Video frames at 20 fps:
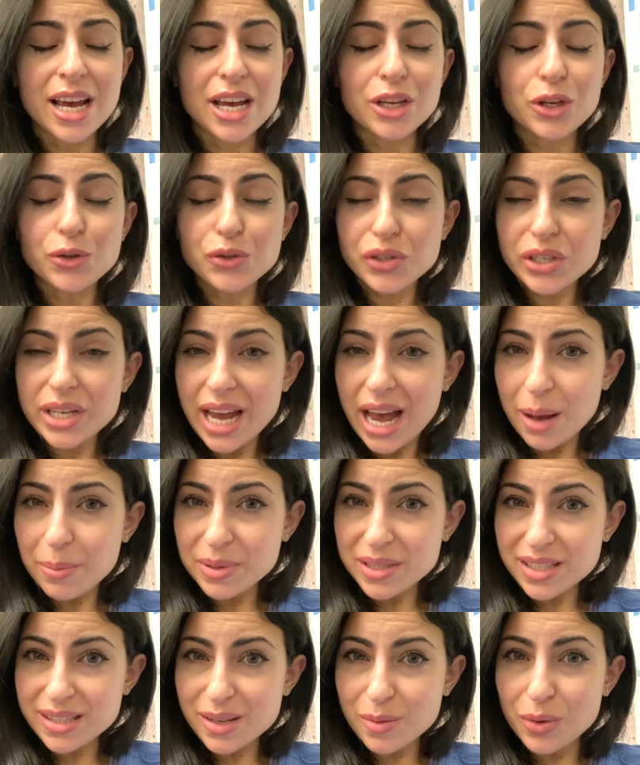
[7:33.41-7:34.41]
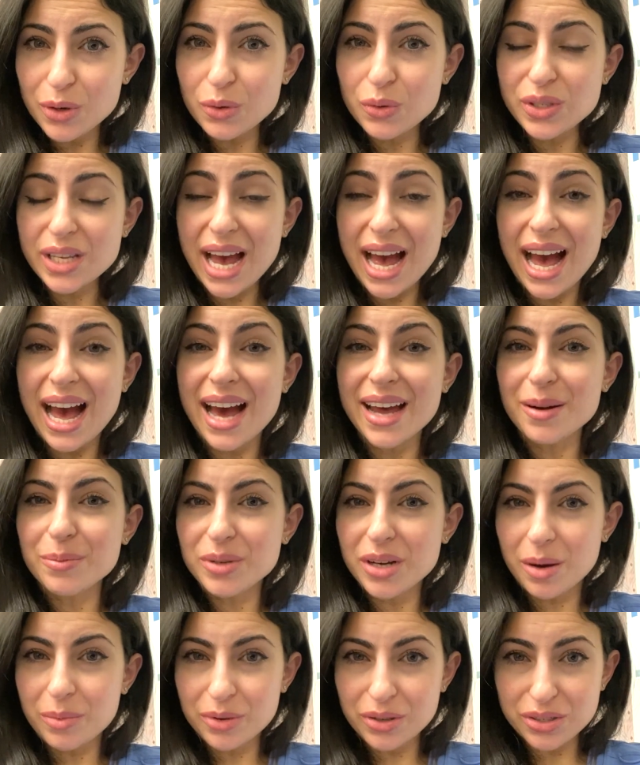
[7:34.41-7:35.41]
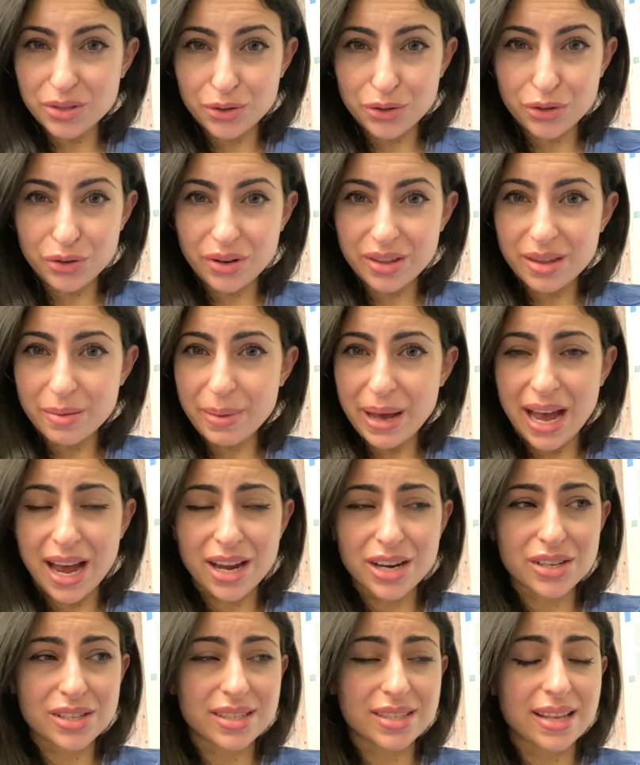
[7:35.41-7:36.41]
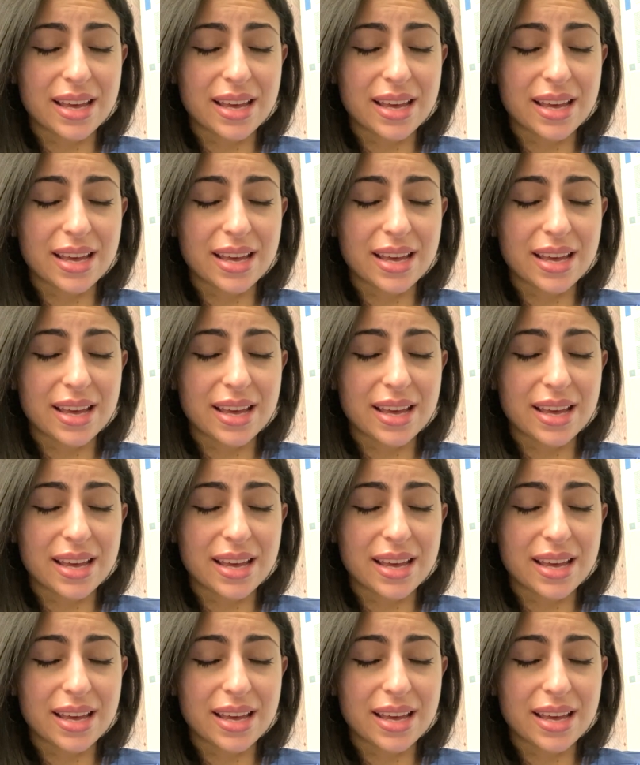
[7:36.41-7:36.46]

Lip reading: Usually happens in someone who's had abdominal surgery in the past.